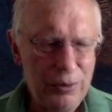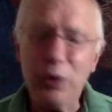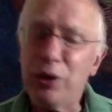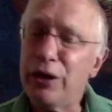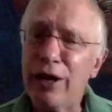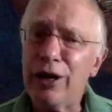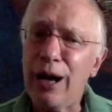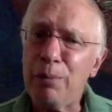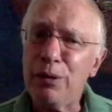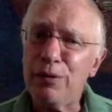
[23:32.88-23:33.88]
you can get a
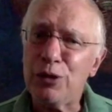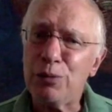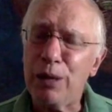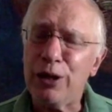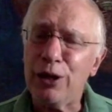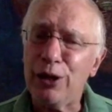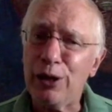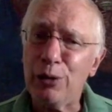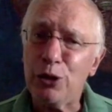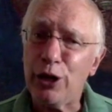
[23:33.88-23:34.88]
copy of
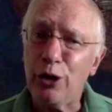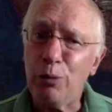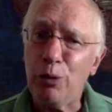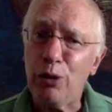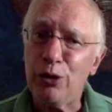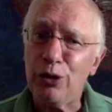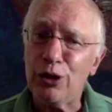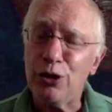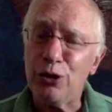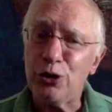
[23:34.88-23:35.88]
Speculator, which I hope all your
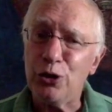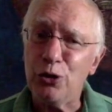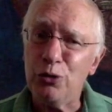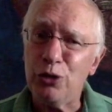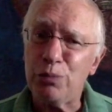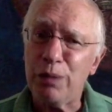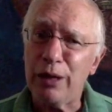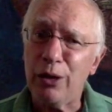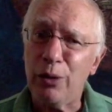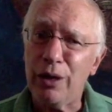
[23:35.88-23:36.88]
listeners do, just
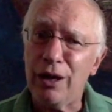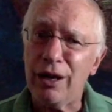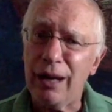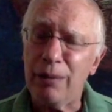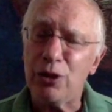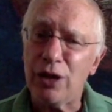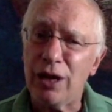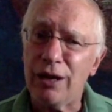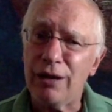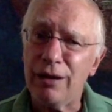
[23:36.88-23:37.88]
by going on
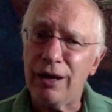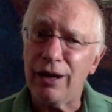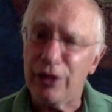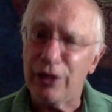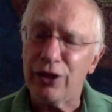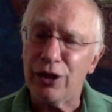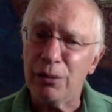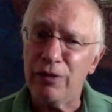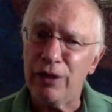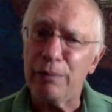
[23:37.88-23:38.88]
Amazon. And I think they're going to
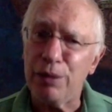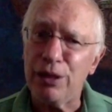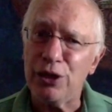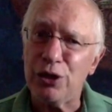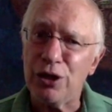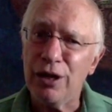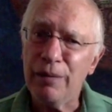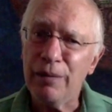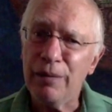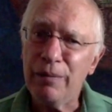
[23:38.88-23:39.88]
be very pleased
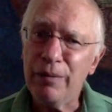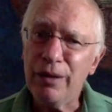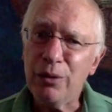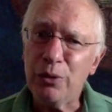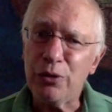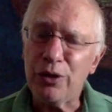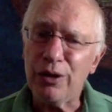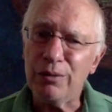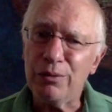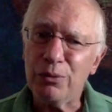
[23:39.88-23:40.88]
with
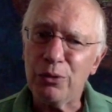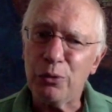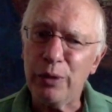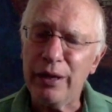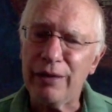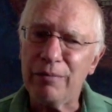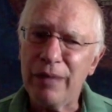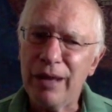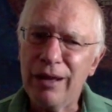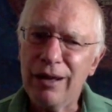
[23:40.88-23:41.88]
reading
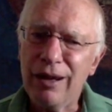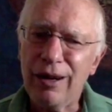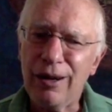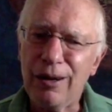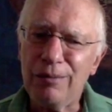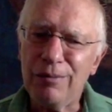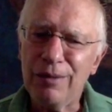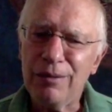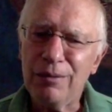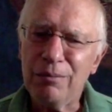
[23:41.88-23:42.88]
it.
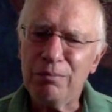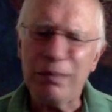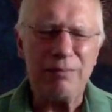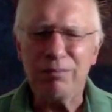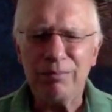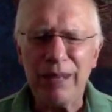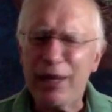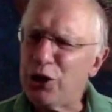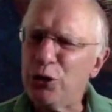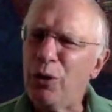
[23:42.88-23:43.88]
But I
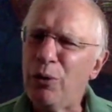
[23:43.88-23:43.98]
guess you